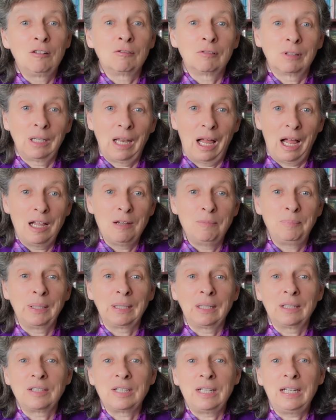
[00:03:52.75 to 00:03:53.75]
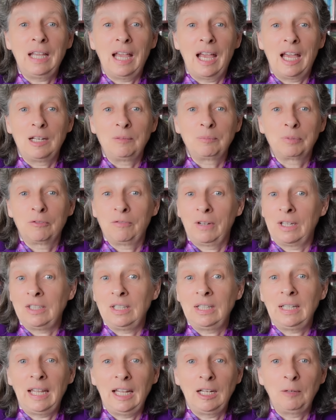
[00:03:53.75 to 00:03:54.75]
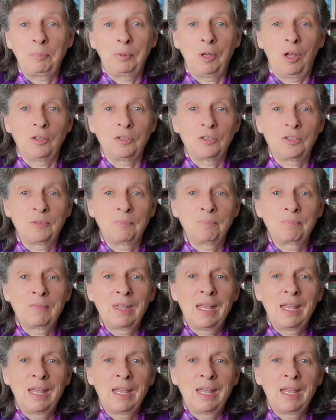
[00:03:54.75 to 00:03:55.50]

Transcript: reliability and preventing ink blots.